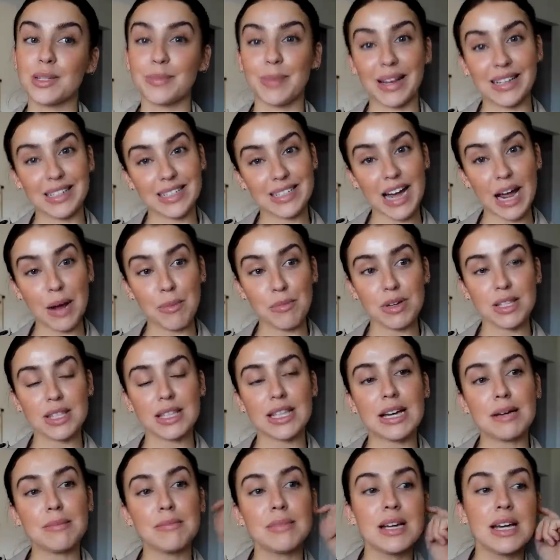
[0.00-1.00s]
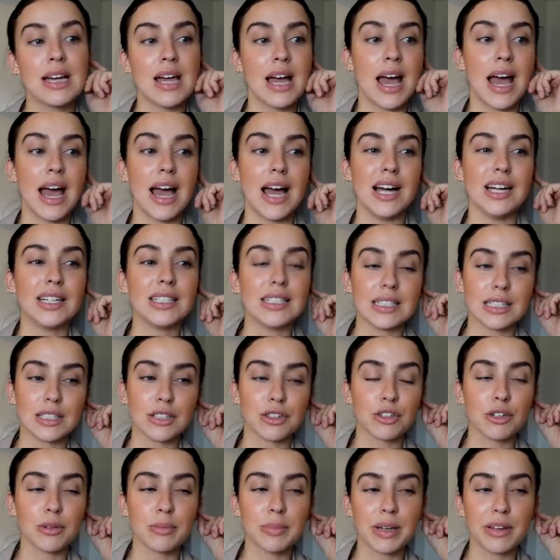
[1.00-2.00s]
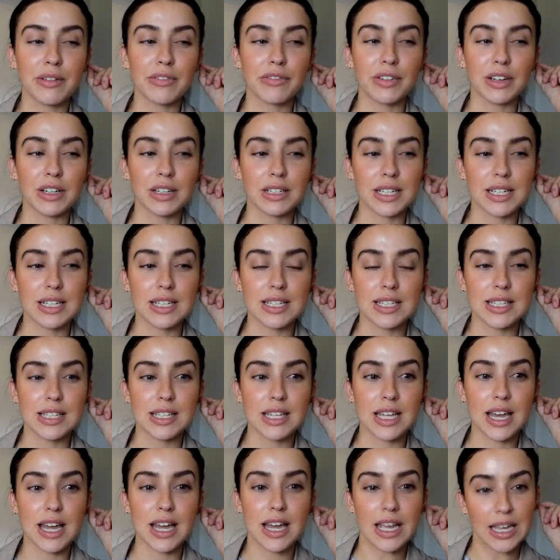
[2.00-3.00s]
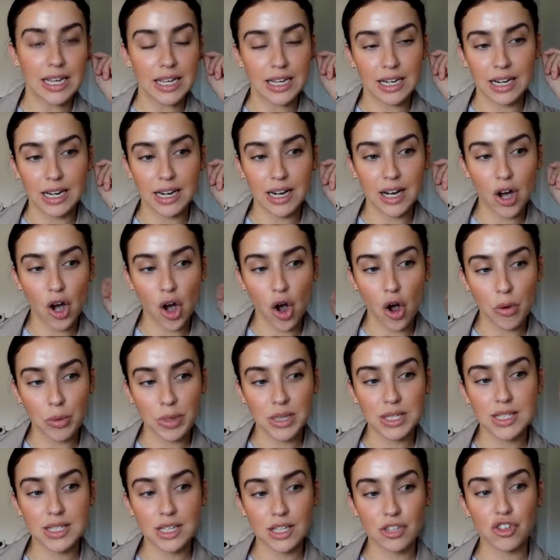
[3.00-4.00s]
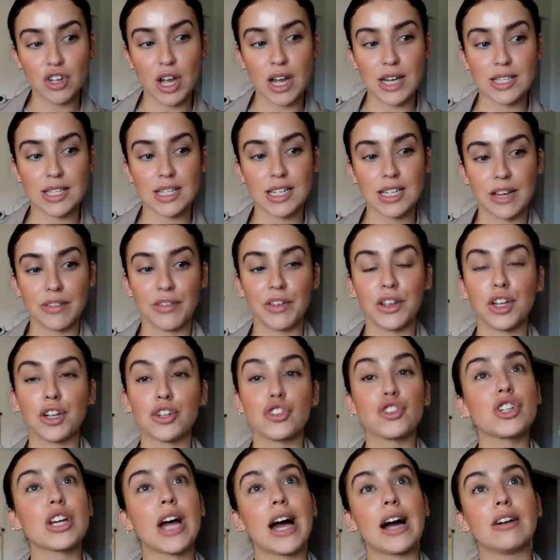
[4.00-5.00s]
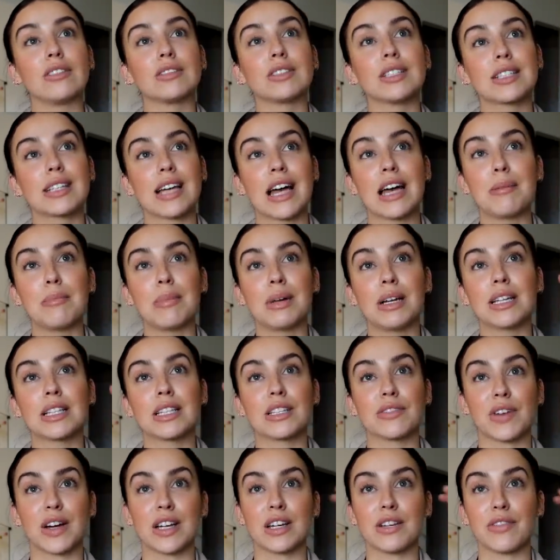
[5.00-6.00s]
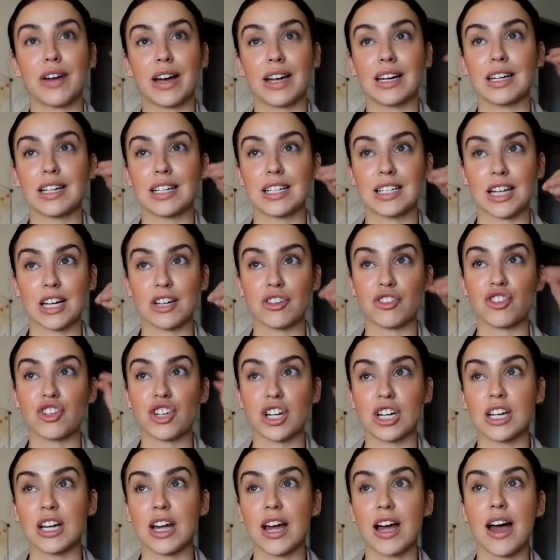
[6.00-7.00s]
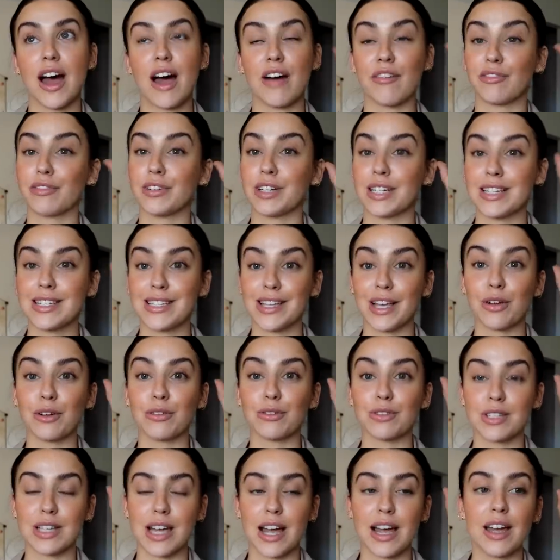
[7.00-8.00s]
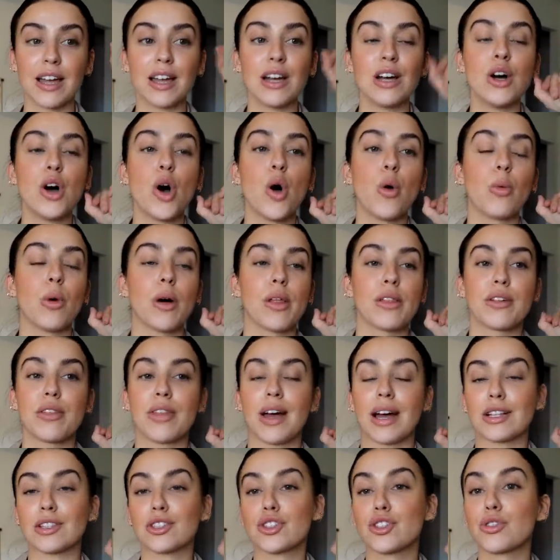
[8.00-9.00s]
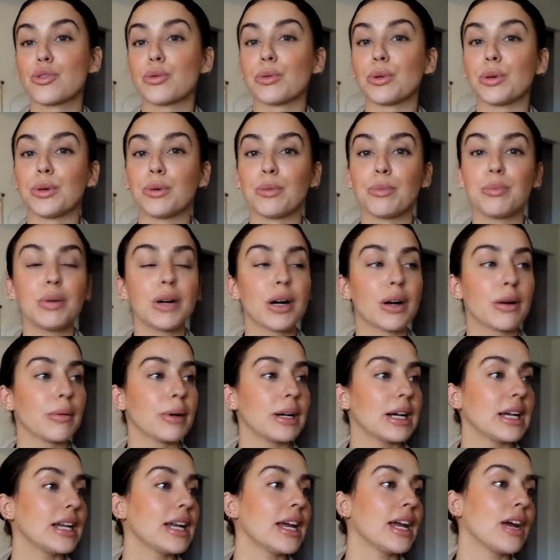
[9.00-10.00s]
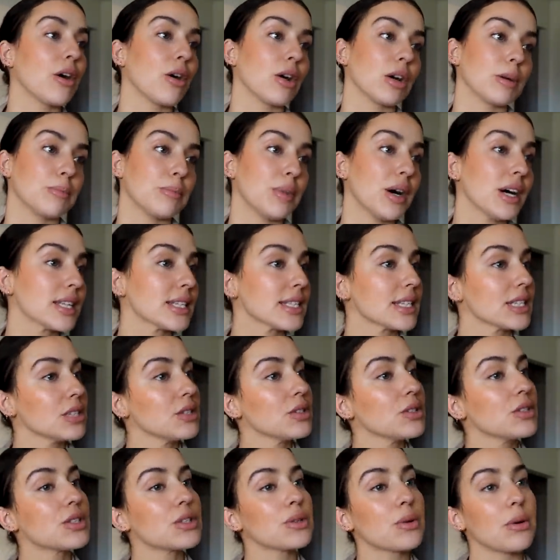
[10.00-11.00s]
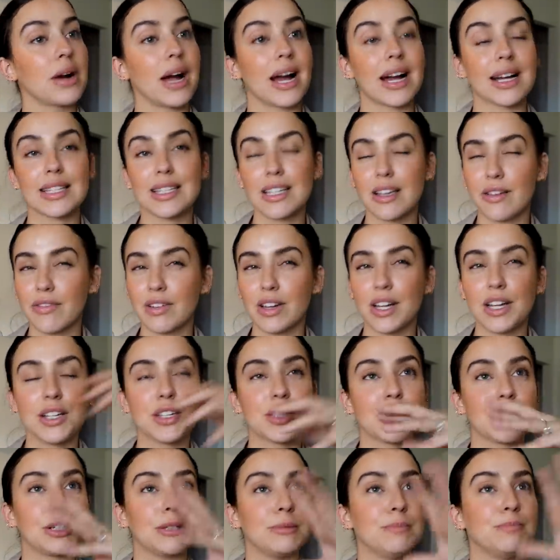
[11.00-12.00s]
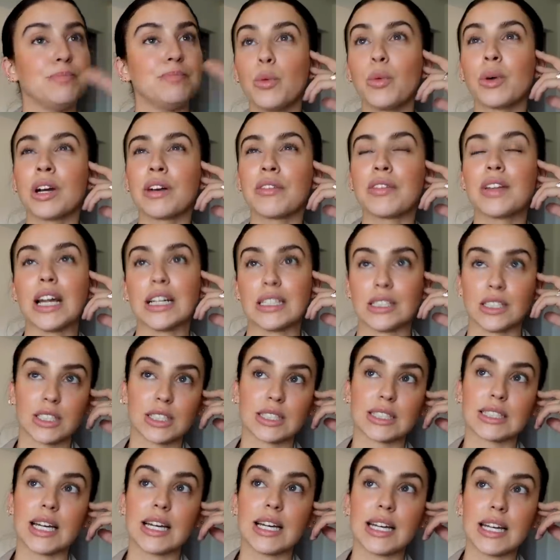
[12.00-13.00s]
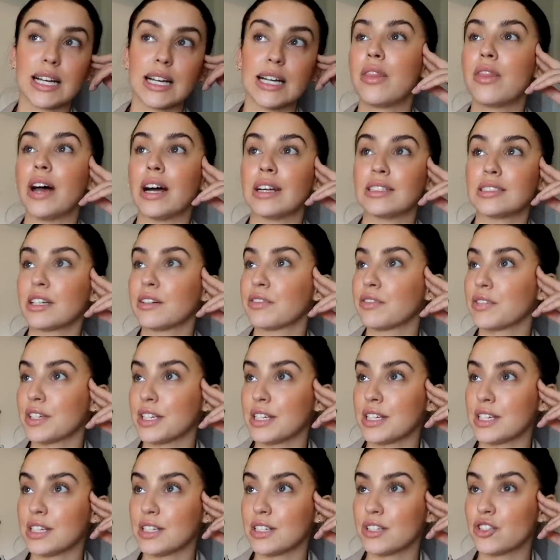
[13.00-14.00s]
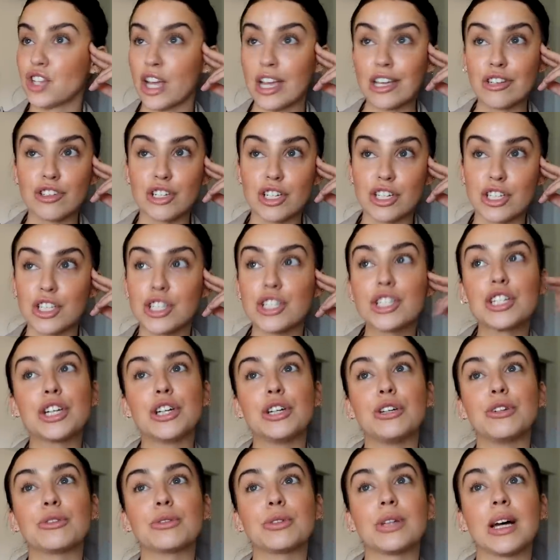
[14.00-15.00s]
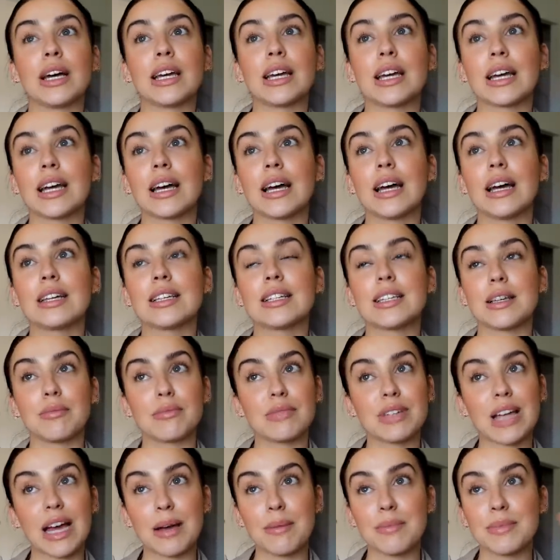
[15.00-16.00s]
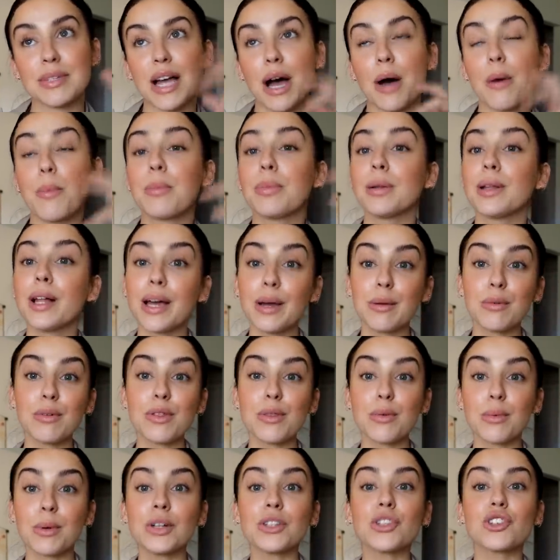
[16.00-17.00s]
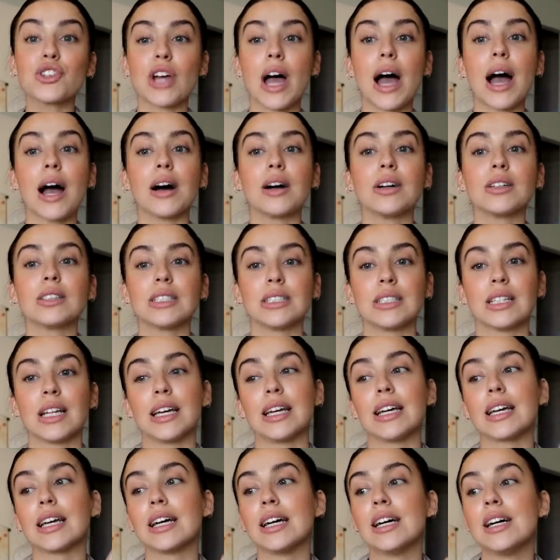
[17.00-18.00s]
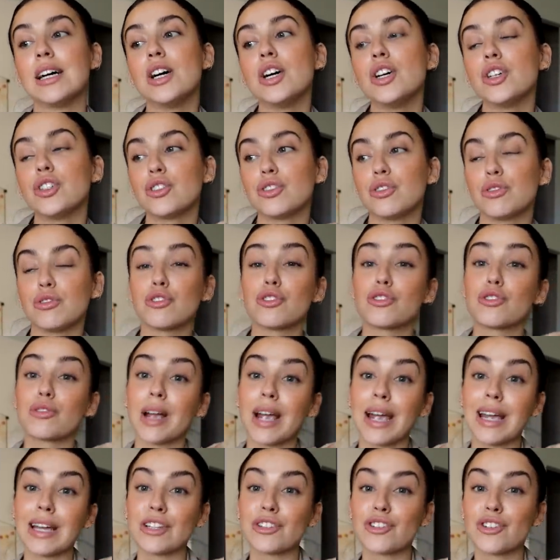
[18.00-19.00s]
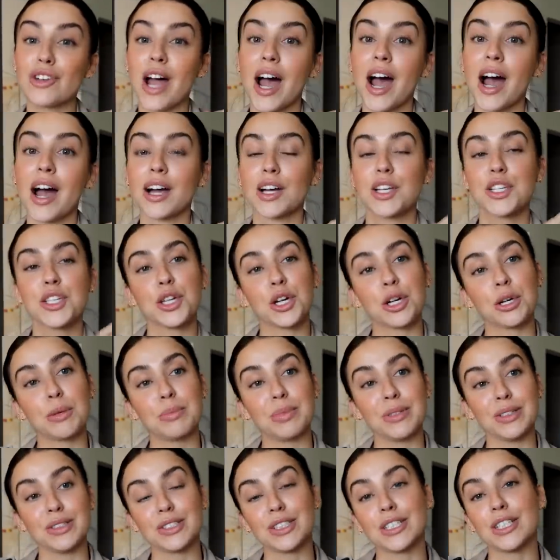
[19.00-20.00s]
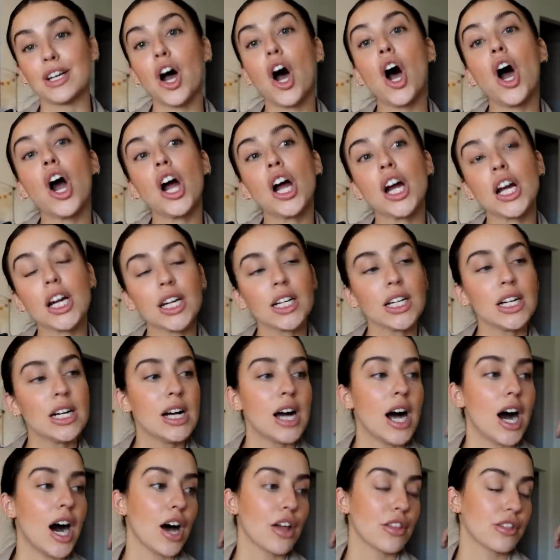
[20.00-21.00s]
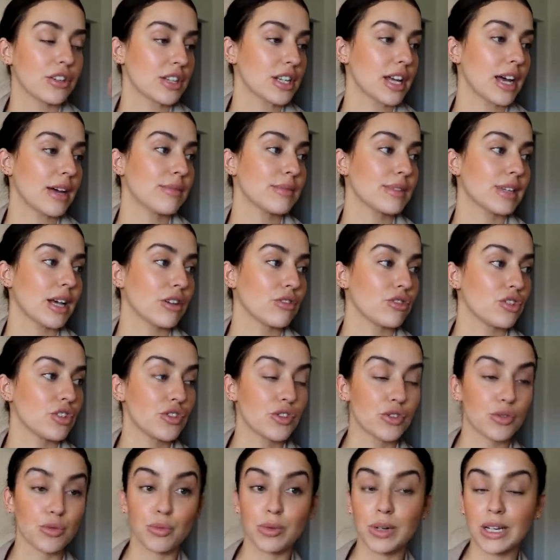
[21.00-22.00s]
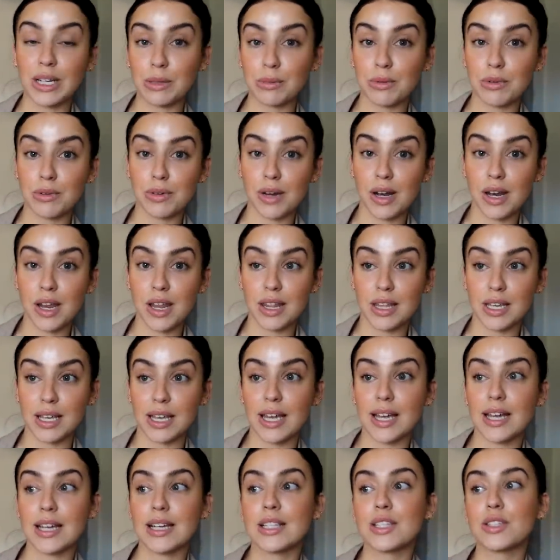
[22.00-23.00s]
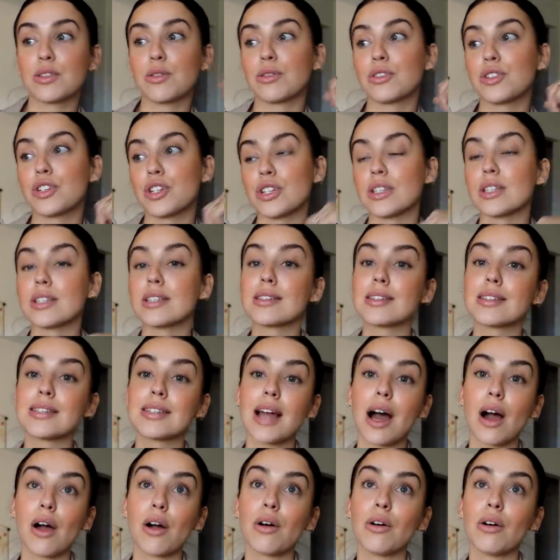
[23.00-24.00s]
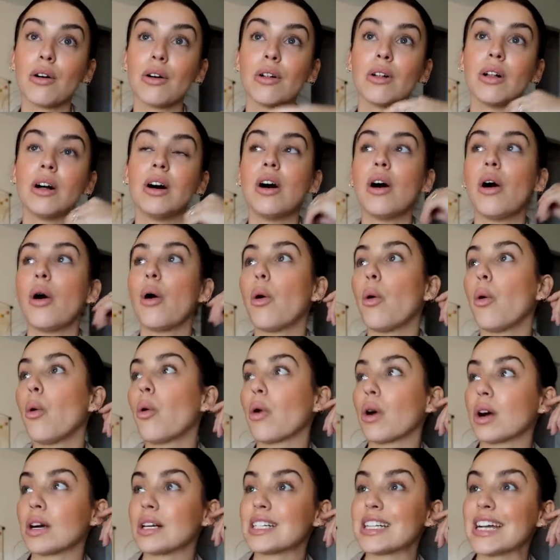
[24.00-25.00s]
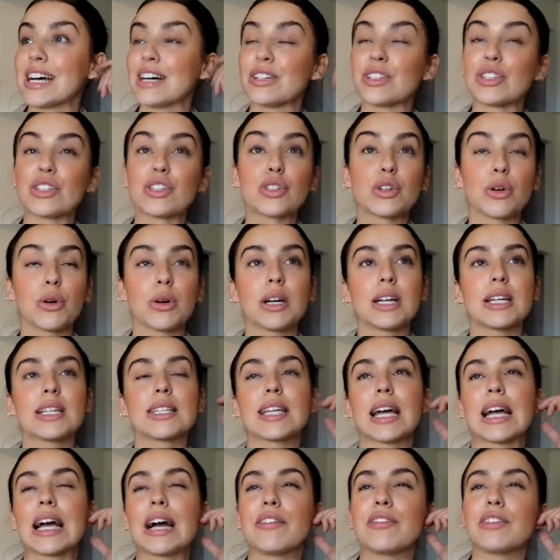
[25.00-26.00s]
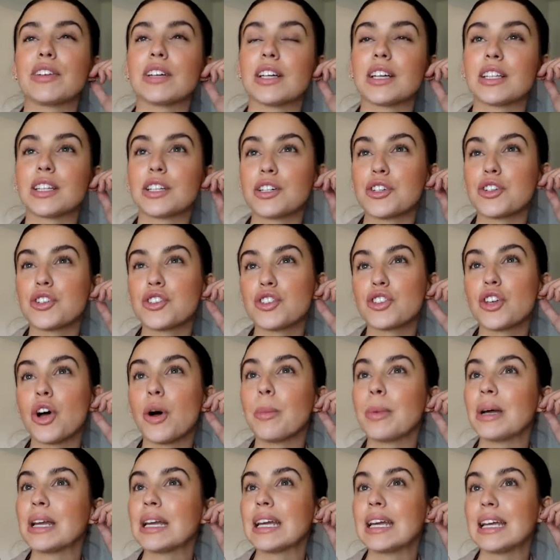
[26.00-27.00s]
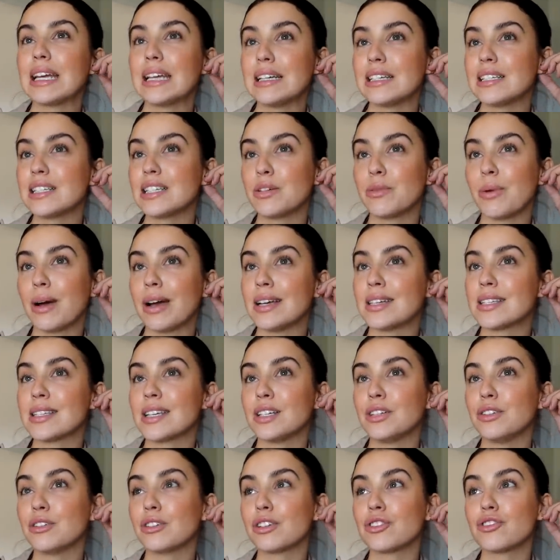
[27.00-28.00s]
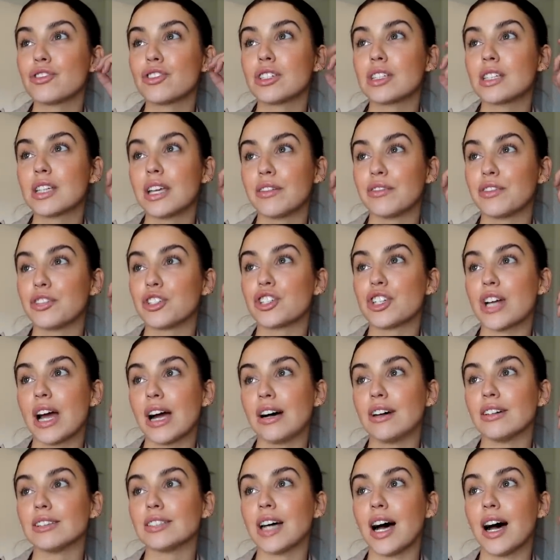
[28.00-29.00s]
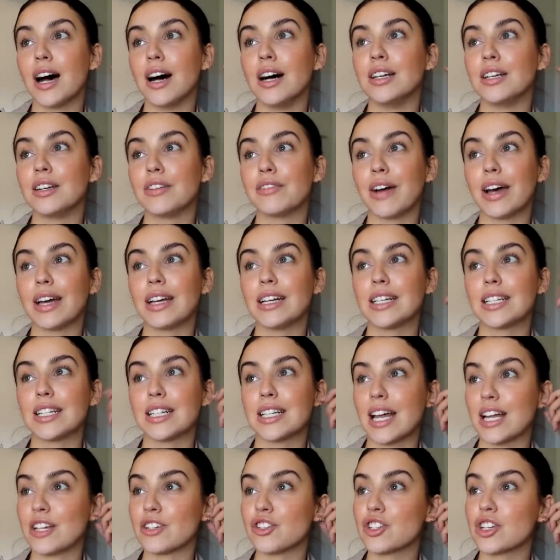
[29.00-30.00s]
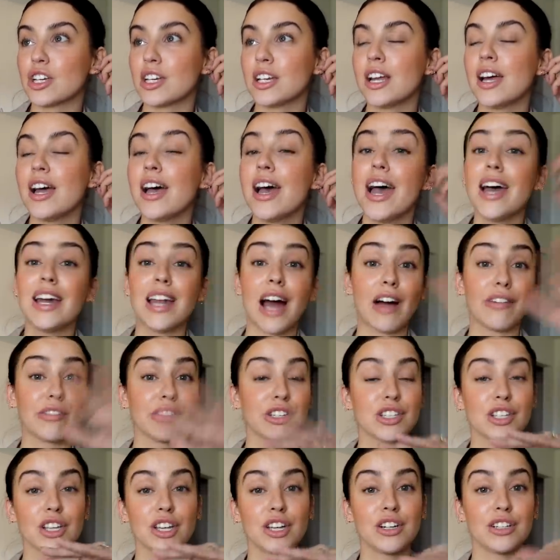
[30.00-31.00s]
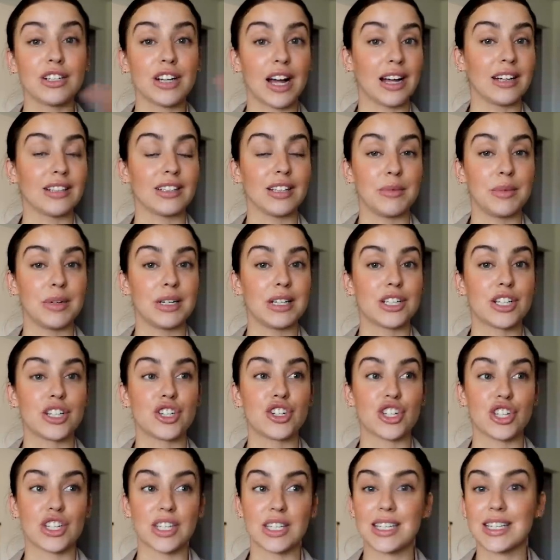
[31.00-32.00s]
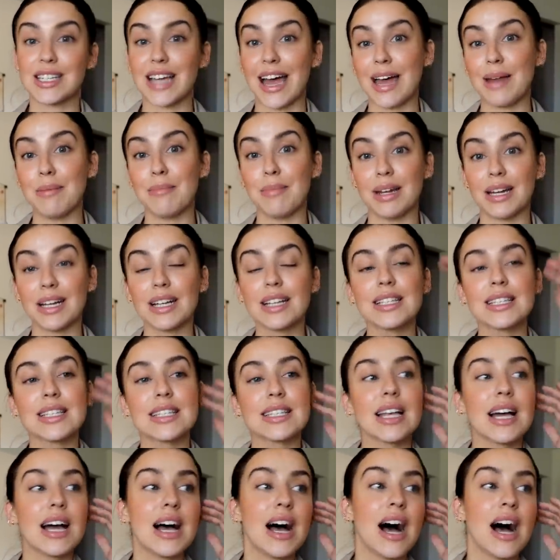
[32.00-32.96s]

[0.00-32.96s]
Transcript: spend time with them. And Little Big Feelings, they always suggest giving your child 10 minutes of undivided attention every single day, whether that's through book reading or puzzles or activities or whatever that looks like. That definitely changes to like sometimes I'll play with one child and like do train tracks or build an arc. Other times I'll just read with one of the kids or just snuggle or tell stories. Like I feel like there's so many easy ways that you can just give your child undivided attention. And obviously you're not limited to just 10 minutes,